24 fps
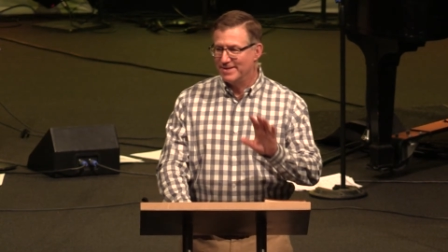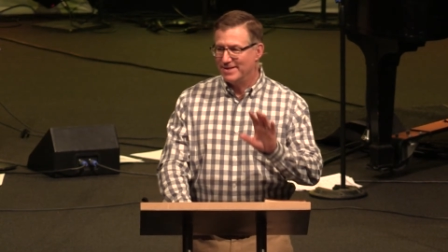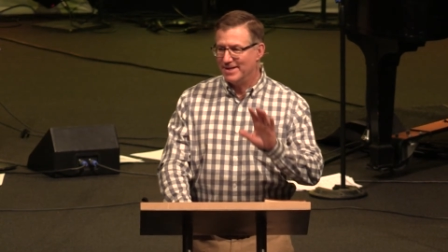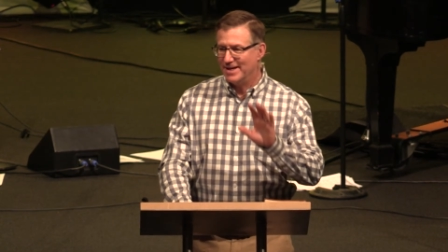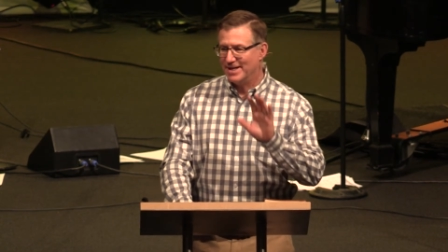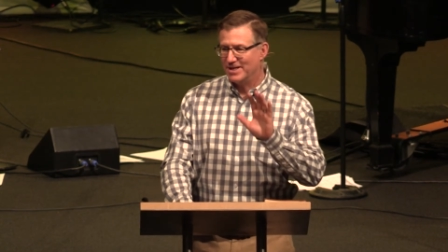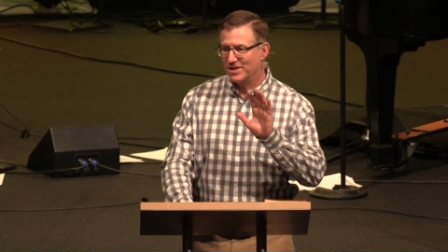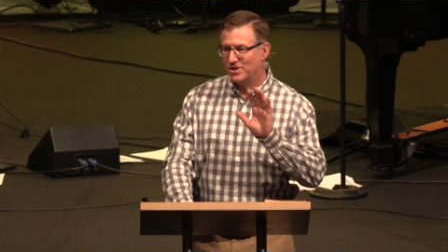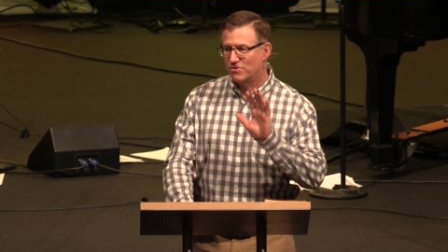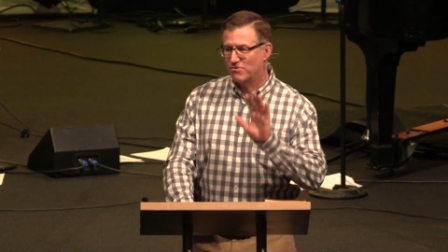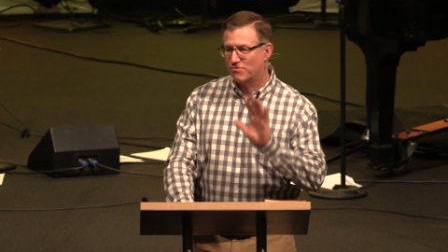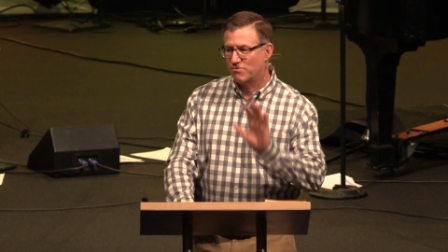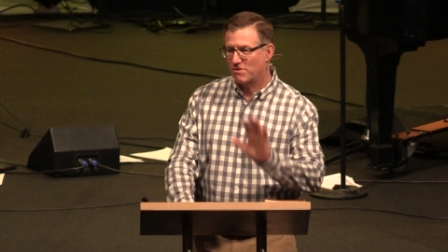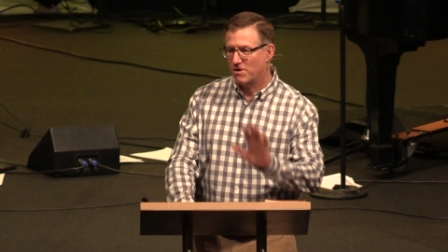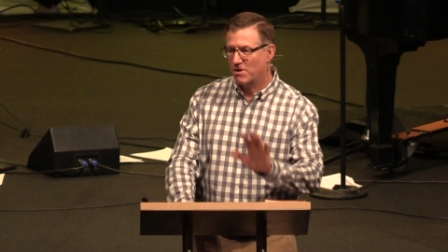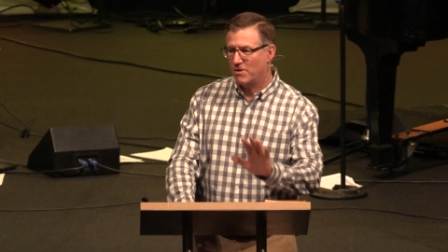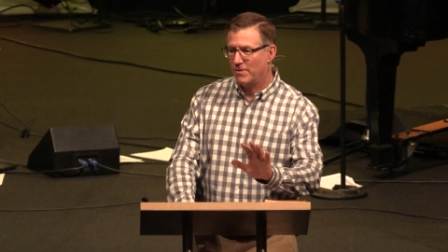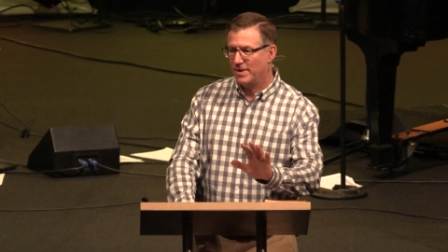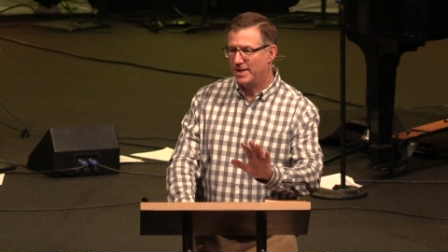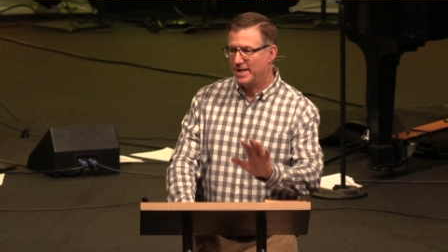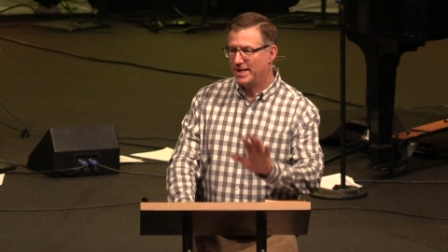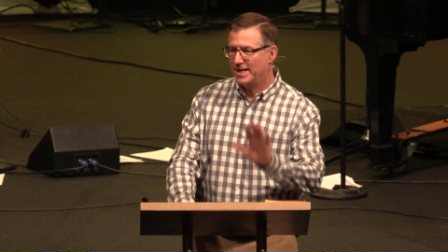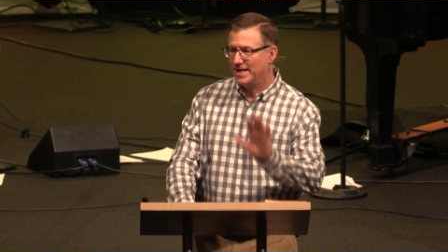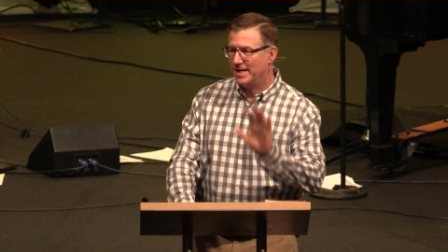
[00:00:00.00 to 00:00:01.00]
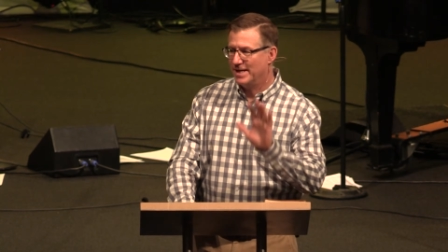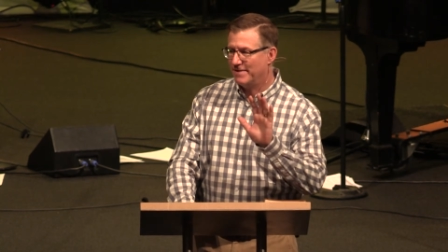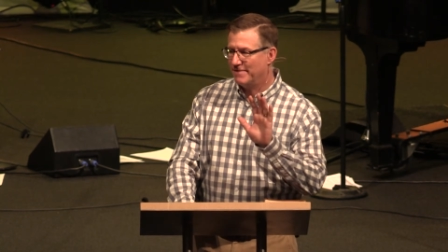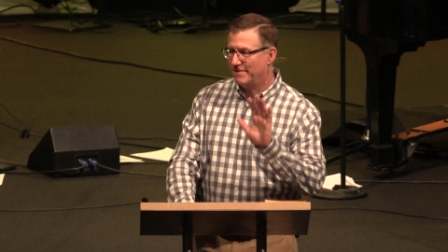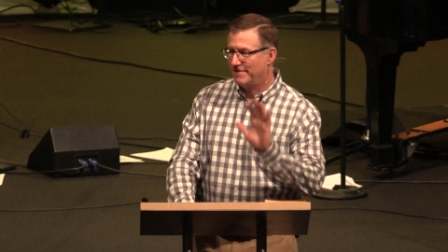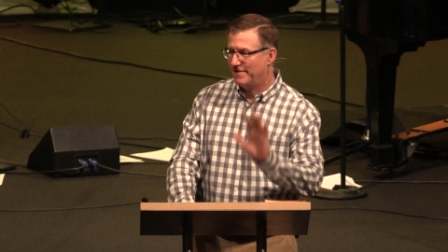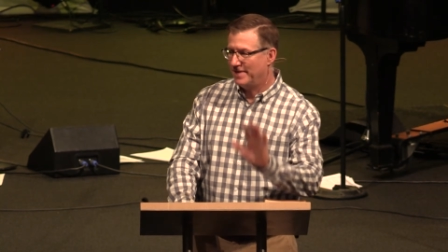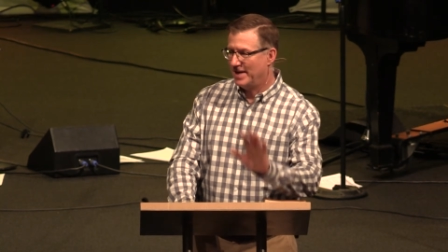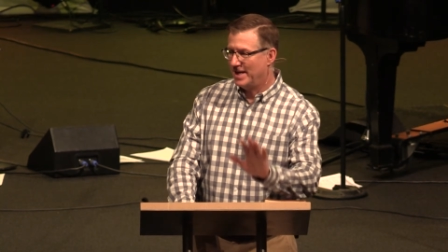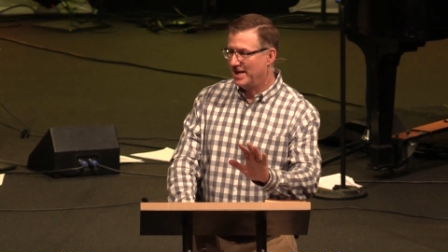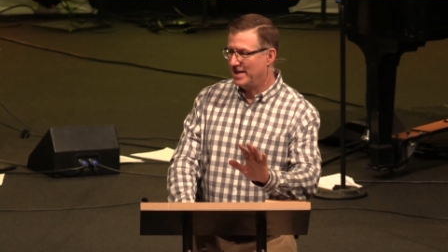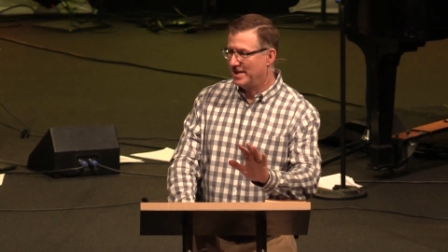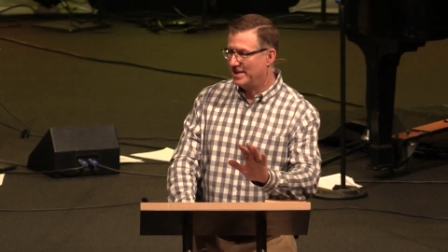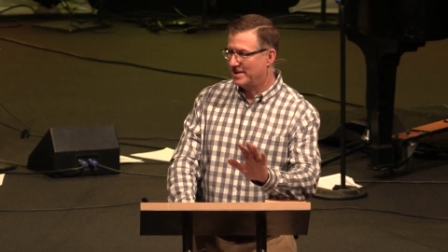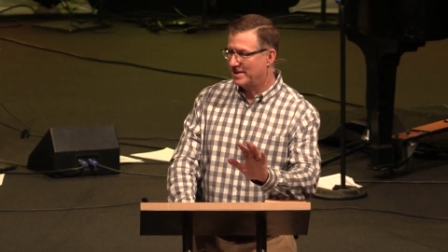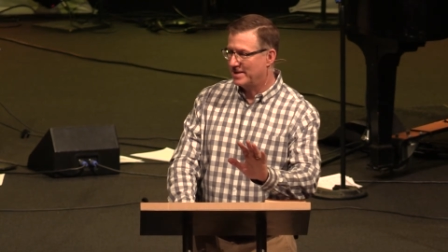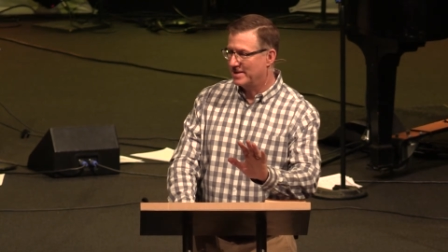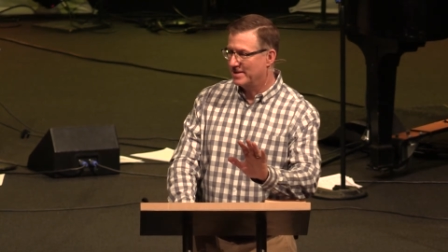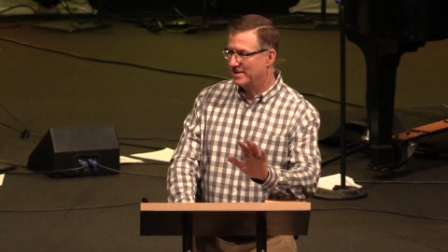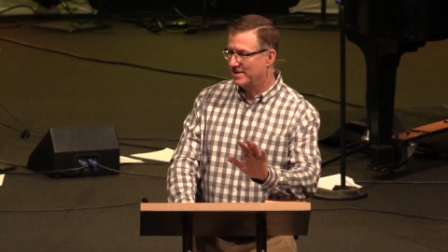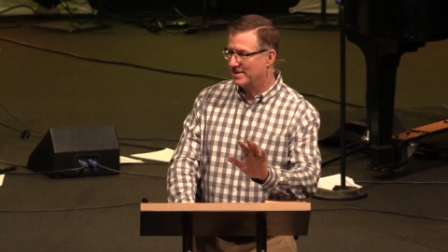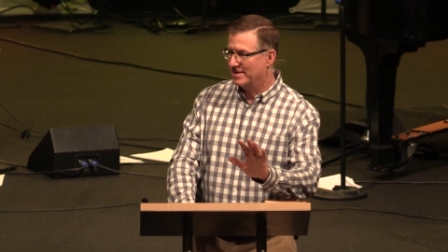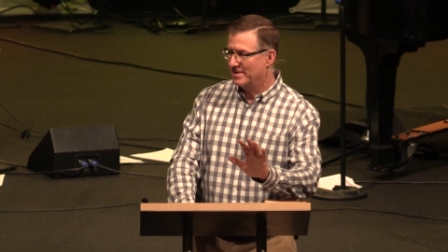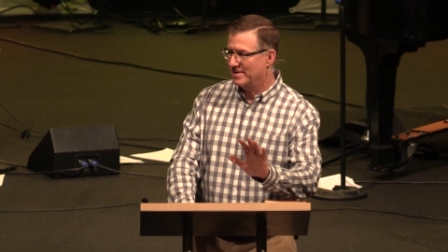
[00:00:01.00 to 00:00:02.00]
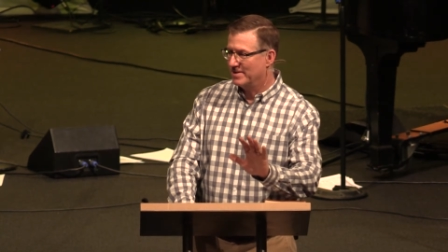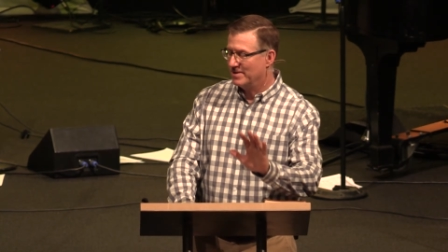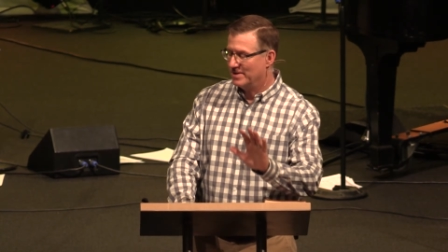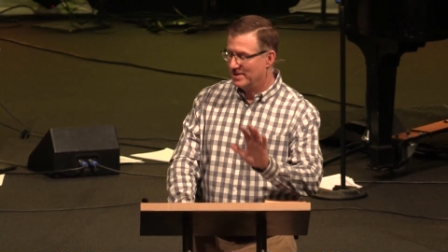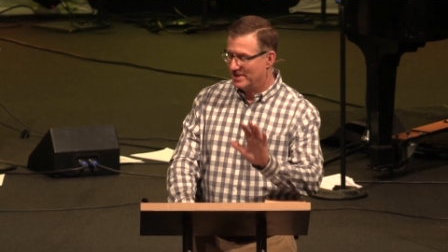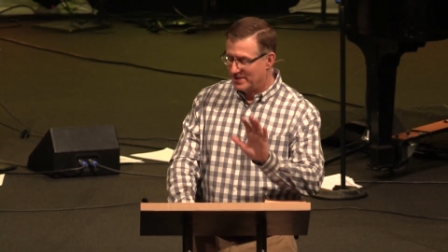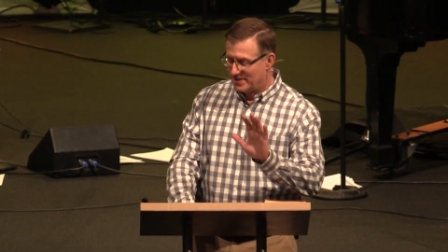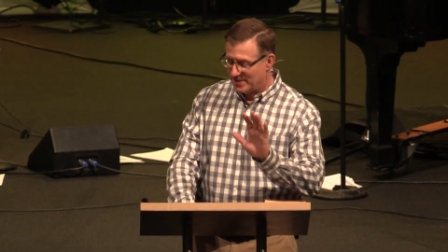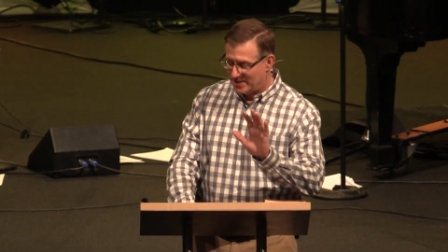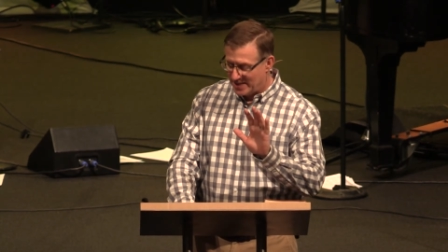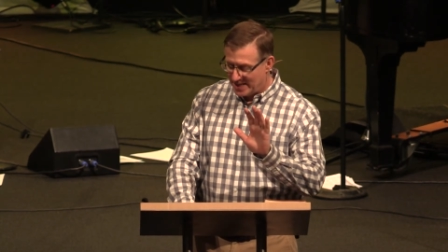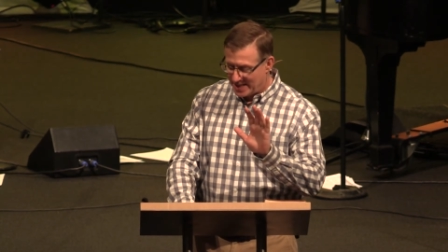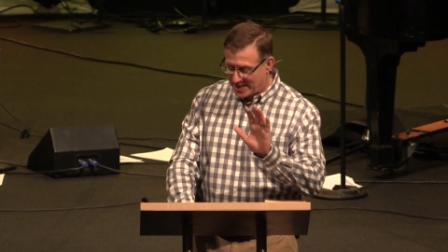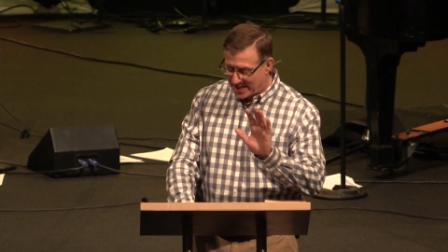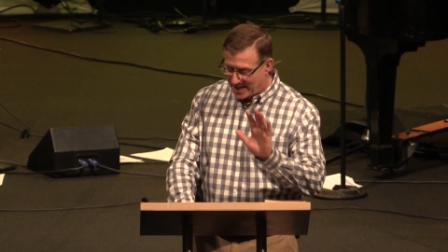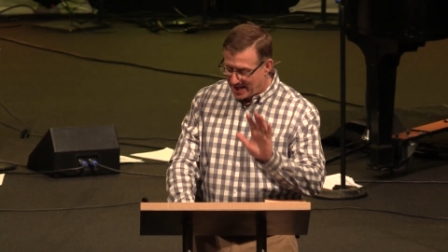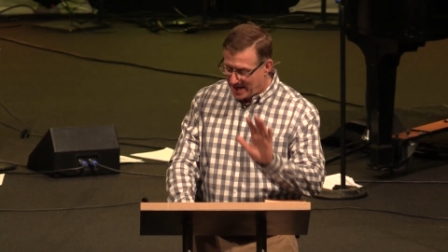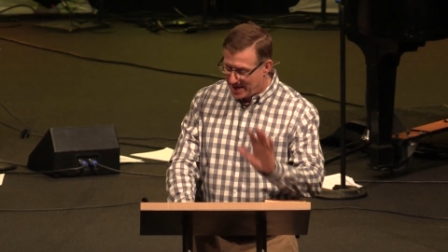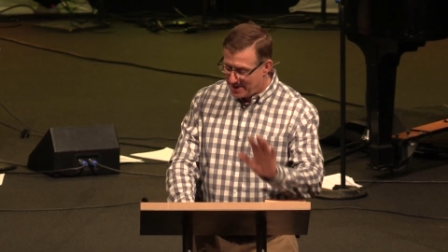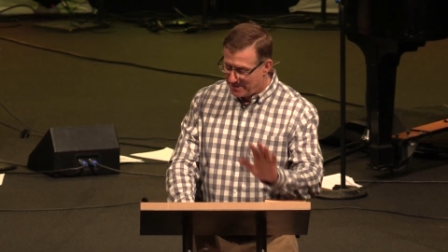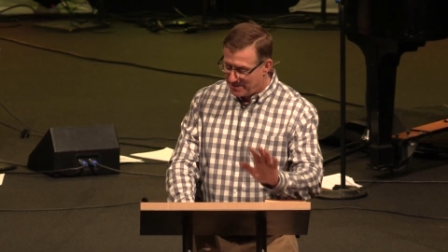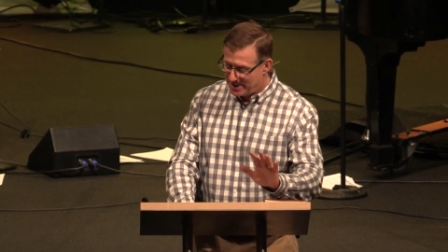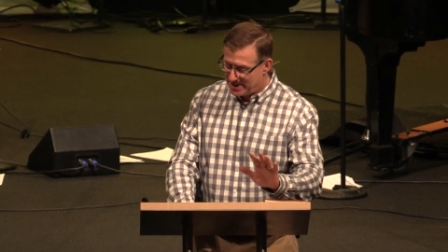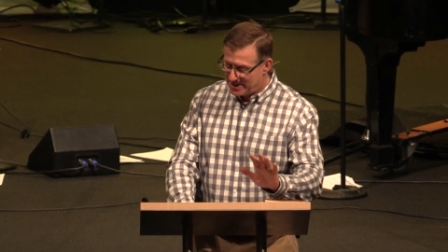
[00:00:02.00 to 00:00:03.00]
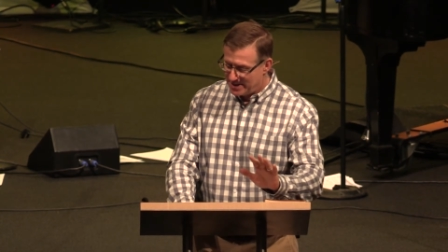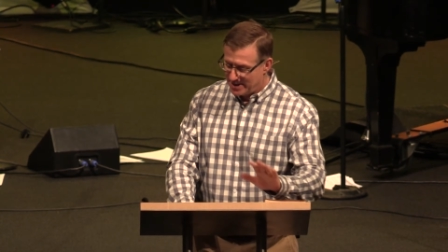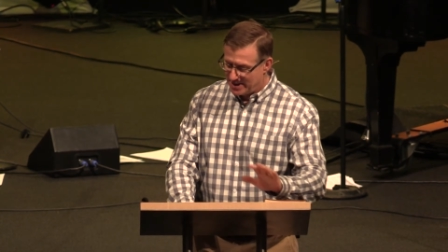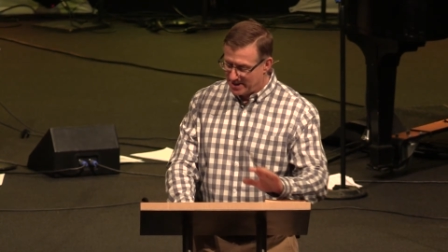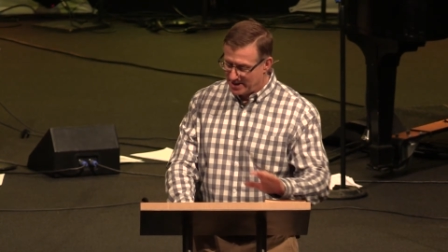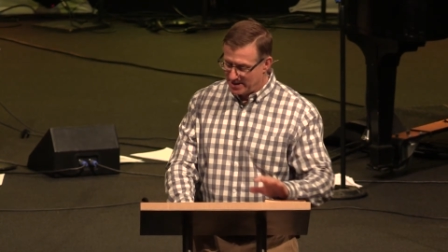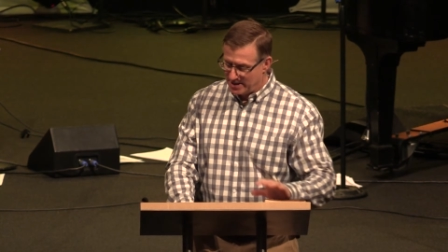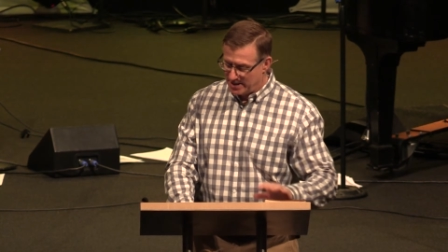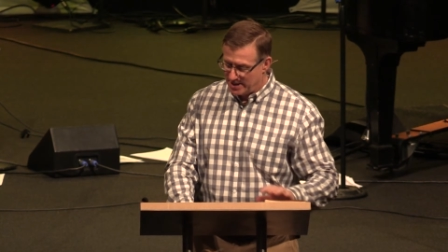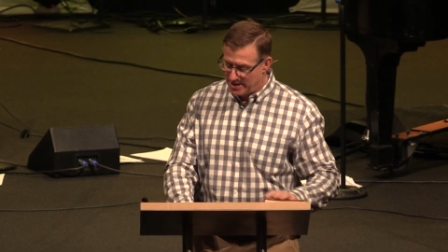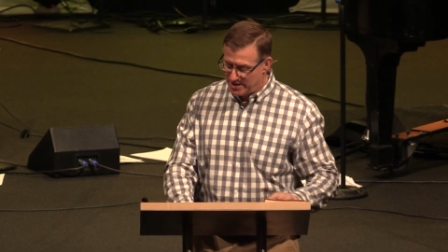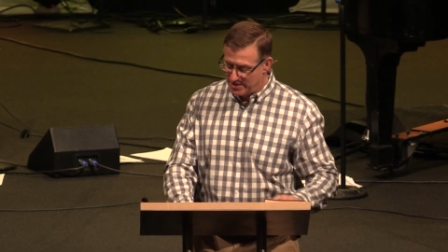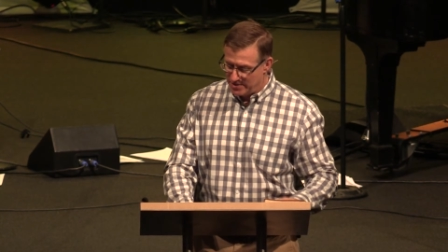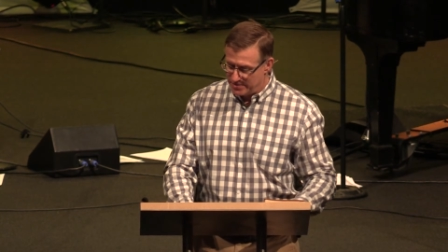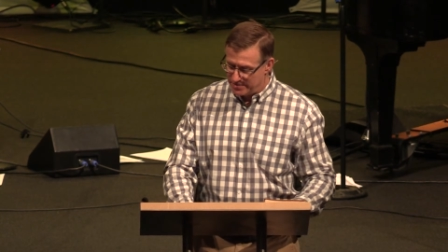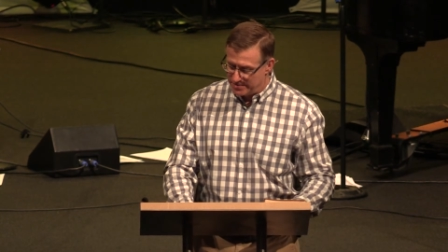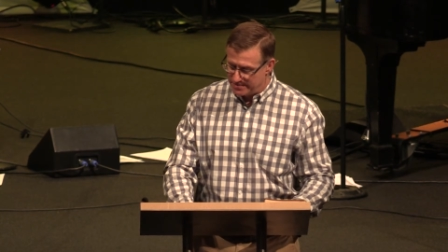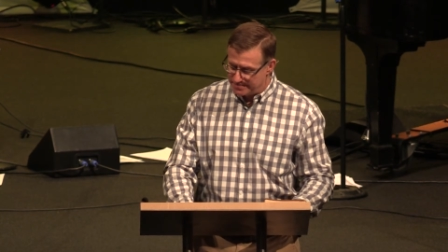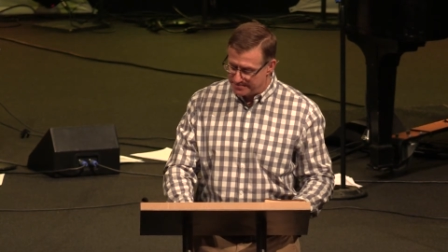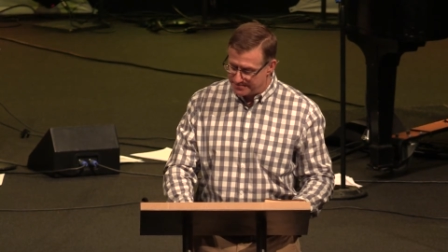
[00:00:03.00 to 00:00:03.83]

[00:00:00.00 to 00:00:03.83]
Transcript: and growing in faith, it can't be done alone.